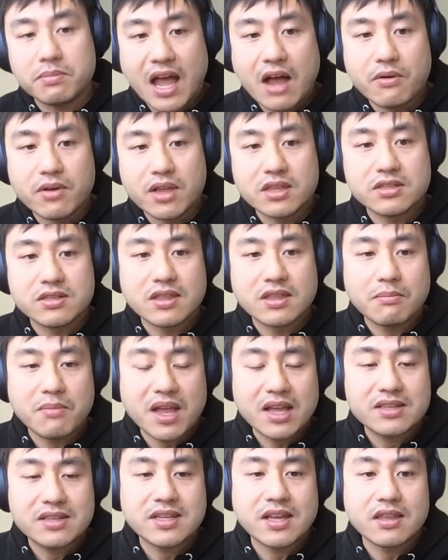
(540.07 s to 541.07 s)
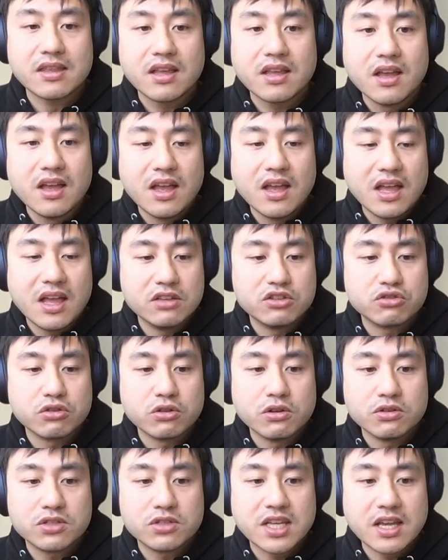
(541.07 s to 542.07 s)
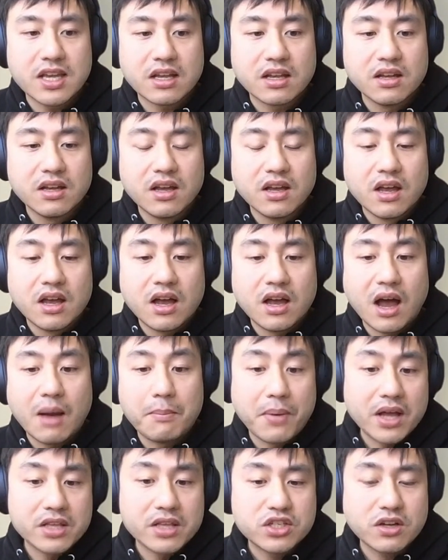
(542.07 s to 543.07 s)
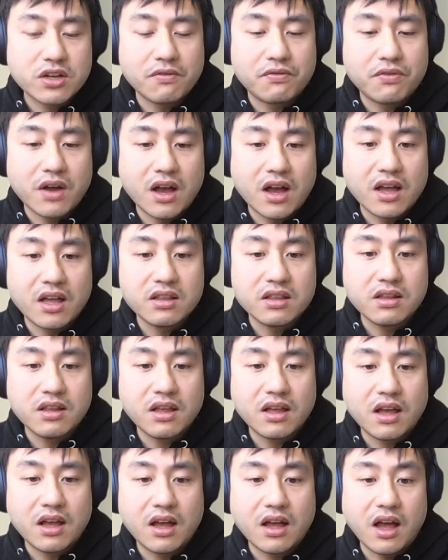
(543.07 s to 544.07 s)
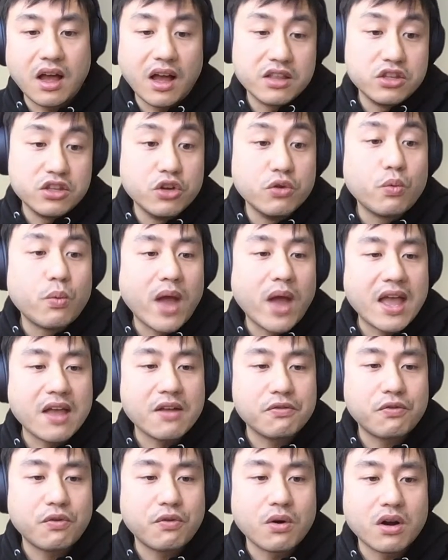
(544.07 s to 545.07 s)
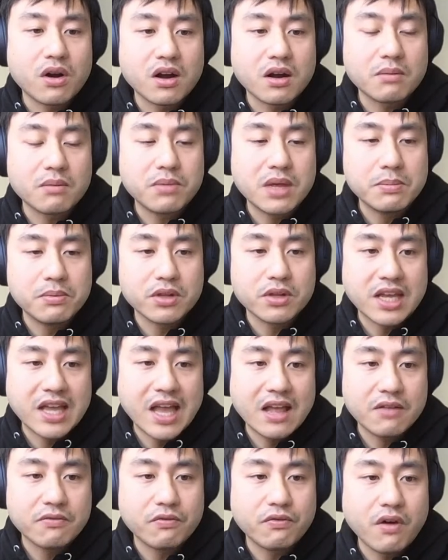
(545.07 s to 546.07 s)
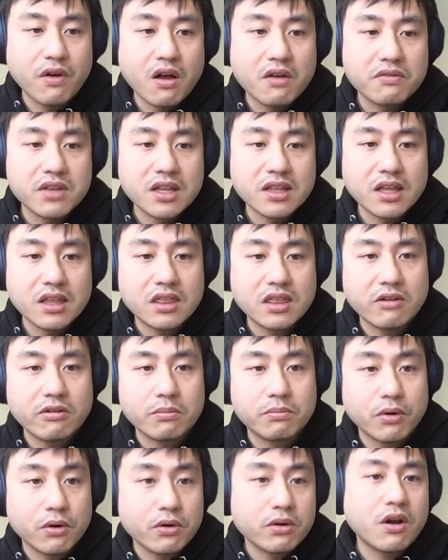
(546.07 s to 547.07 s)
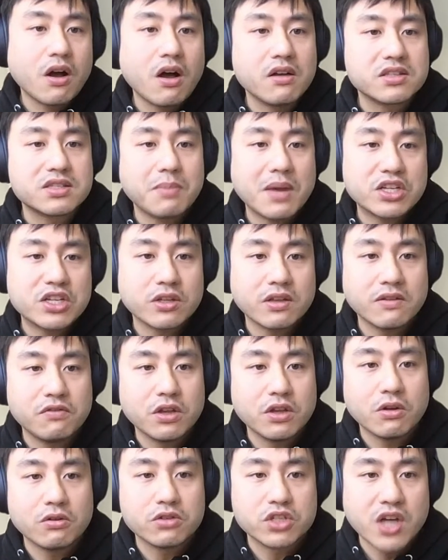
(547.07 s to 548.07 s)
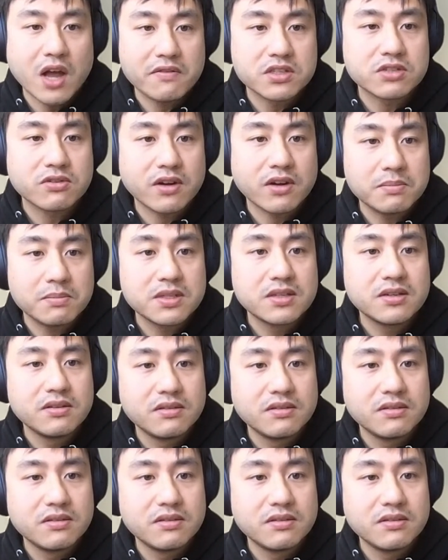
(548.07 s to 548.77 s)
now into the mix and introducing a bunch of a new way for people to get involved in Ethereum protocol, especially if you know JavaScript.